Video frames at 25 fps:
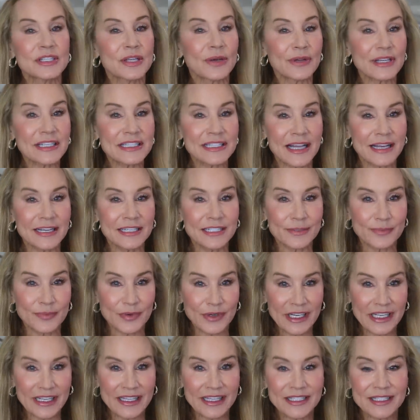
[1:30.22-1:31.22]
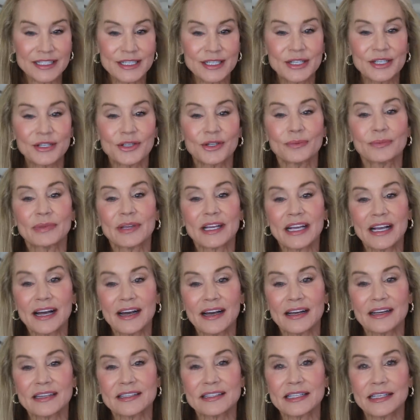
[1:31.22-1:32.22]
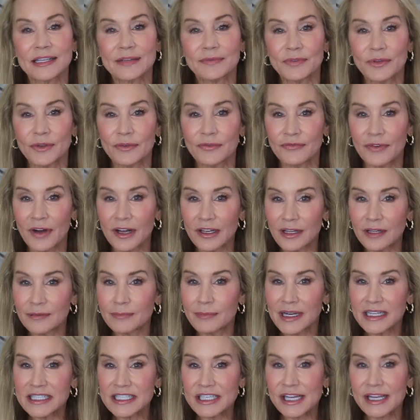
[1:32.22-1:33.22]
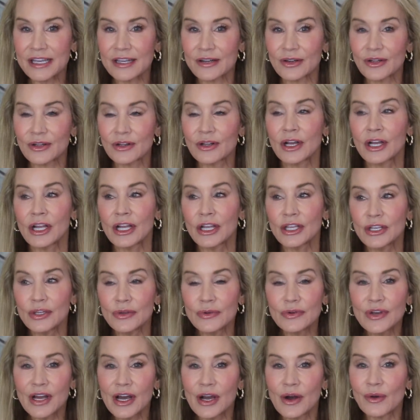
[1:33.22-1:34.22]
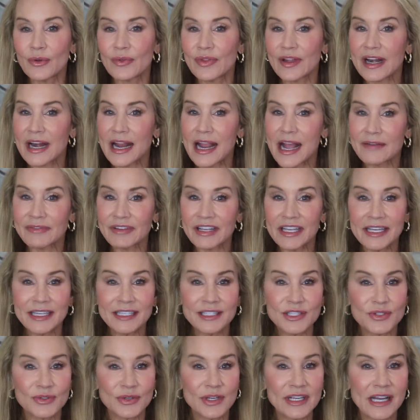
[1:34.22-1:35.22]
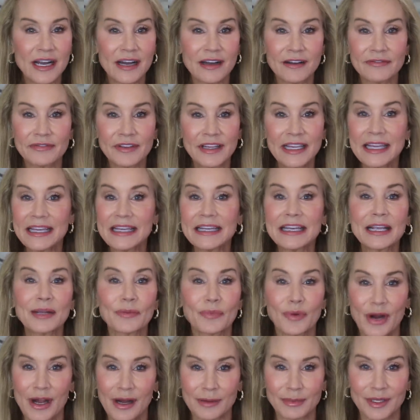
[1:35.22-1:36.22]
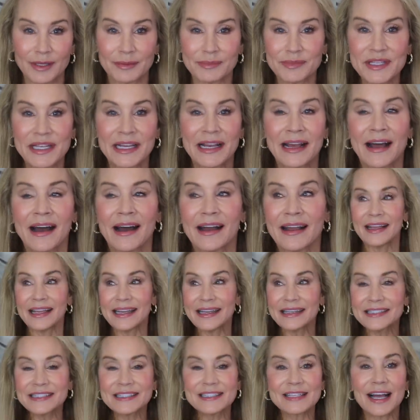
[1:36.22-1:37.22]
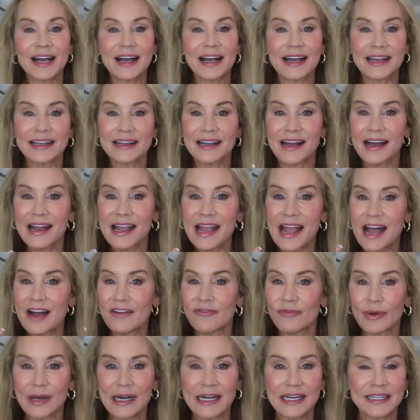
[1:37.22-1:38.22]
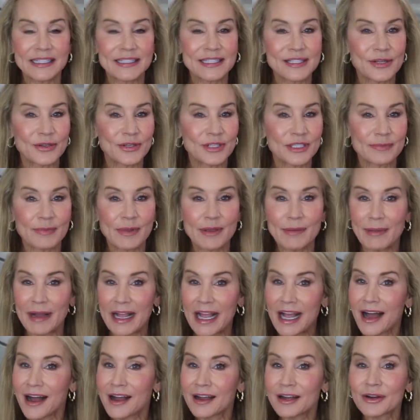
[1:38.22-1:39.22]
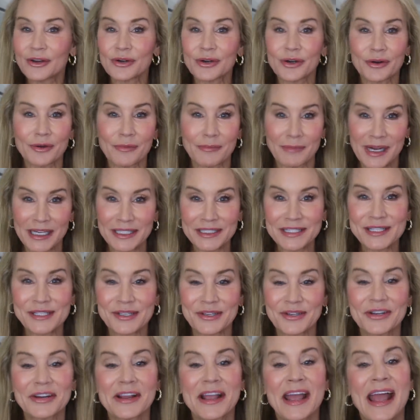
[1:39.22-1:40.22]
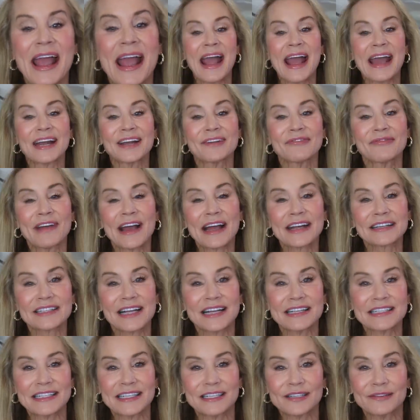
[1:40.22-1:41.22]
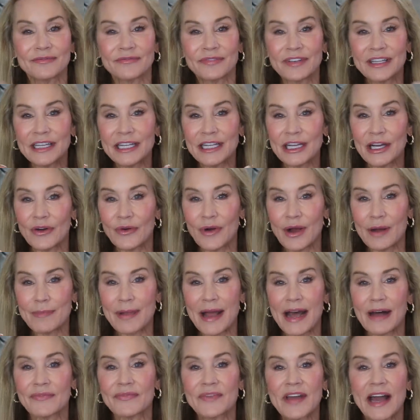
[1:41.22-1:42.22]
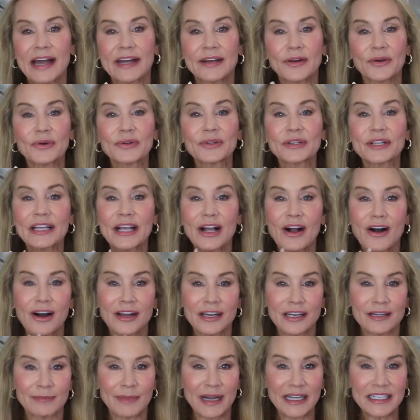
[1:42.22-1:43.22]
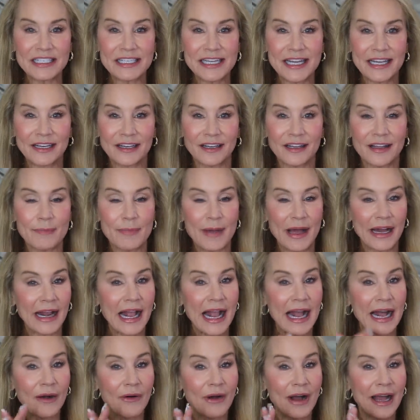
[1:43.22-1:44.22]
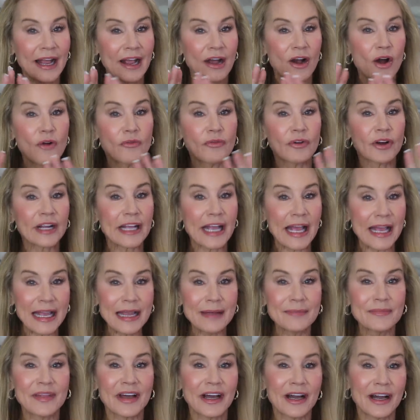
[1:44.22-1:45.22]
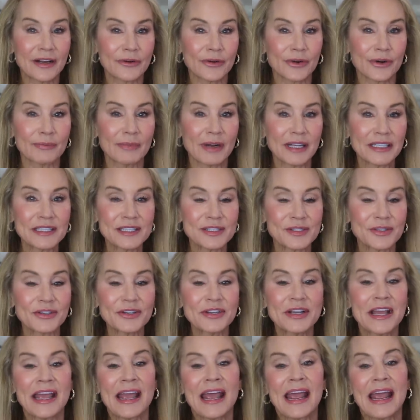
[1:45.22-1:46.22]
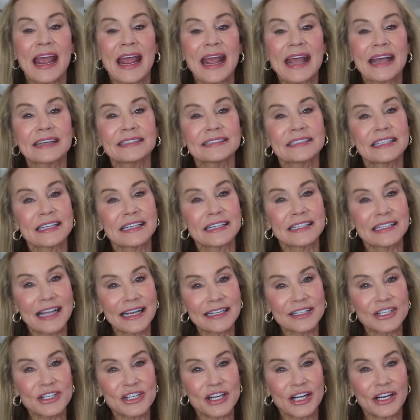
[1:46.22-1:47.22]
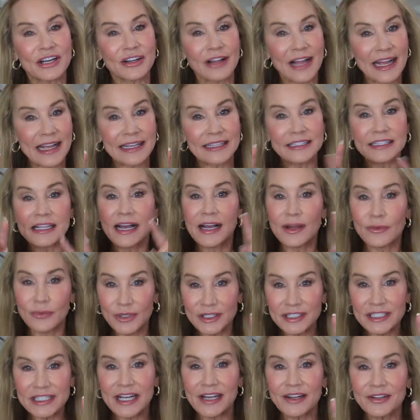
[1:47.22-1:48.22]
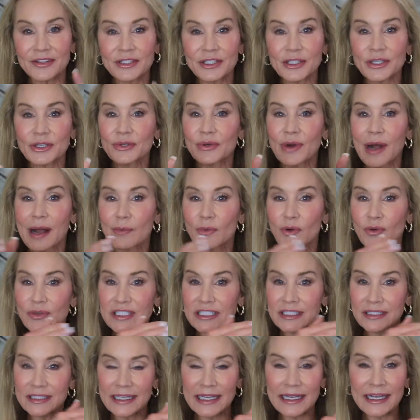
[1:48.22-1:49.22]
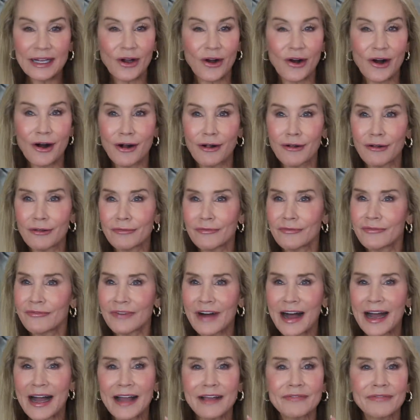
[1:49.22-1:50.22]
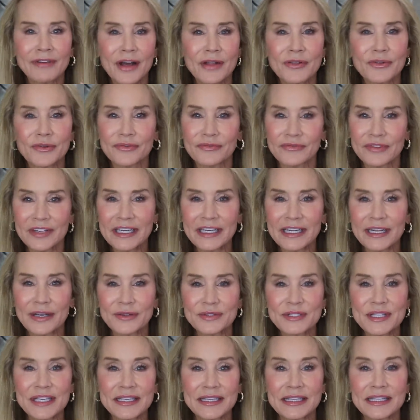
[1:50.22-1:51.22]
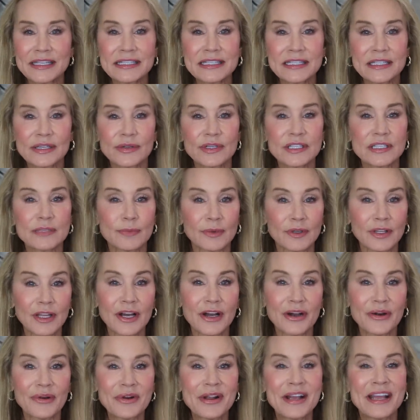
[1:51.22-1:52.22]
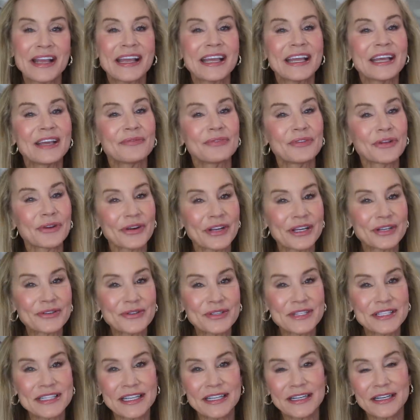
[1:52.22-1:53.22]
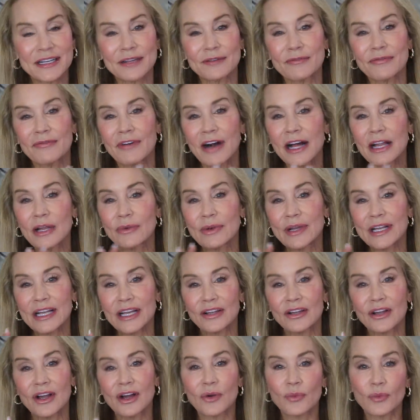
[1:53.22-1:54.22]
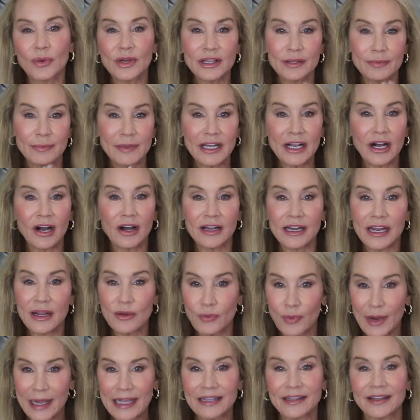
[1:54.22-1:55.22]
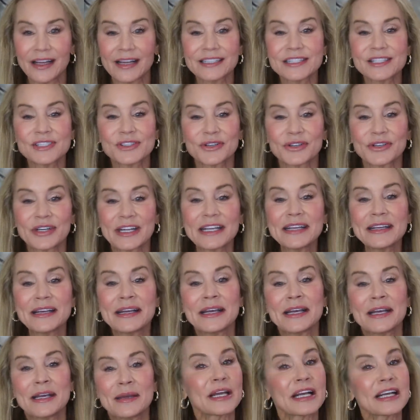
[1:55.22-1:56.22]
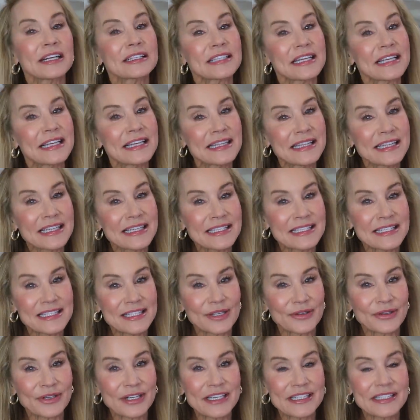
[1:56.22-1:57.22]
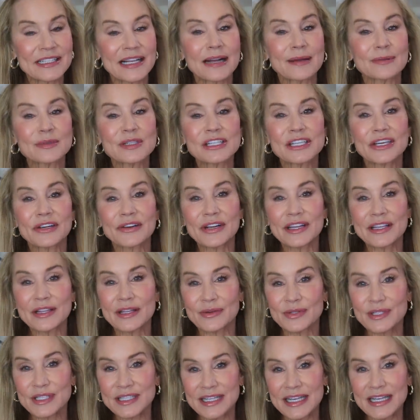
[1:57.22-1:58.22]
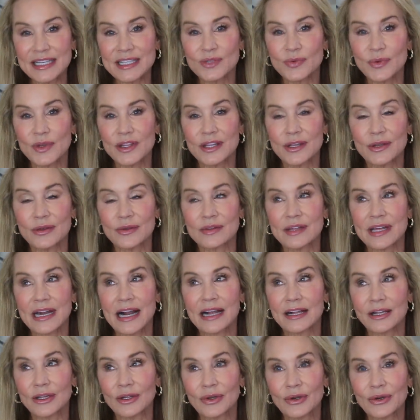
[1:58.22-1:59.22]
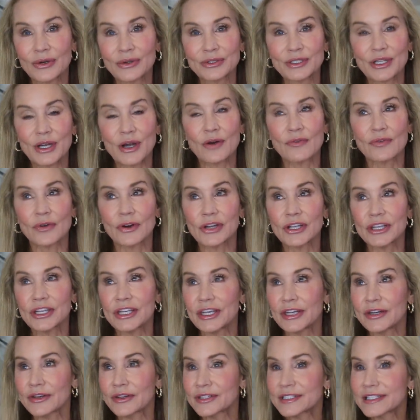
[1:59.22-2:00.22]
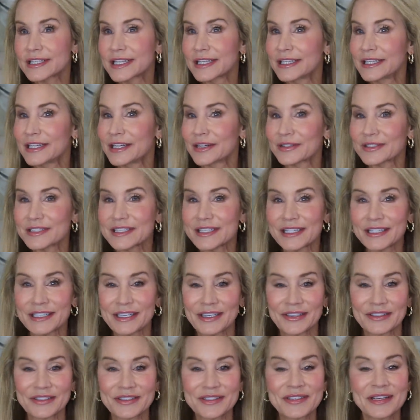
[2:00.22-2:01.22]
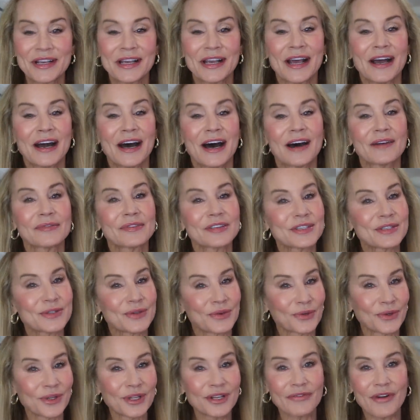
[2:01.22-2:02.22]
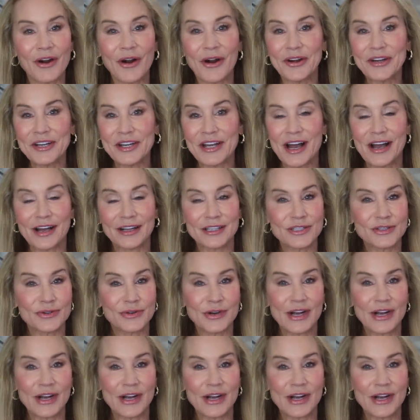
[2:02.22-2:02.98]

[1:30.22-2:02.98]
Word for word: so excited to bring this to you because if you followed my channel, you know that I have a history of eating problems. Inside, I have what I consider to be my hunger monster, and in fact, I did a video about that early on in my channel about how I overcame the hunger monster, and in a nutshell, and I will tell you, I'm going to link all five other videos in this series below if you're interested in following along with me on a weight loss journey, because in this series, I'm sharing those things with you that I learned over years and years and years of the school of hard knocks,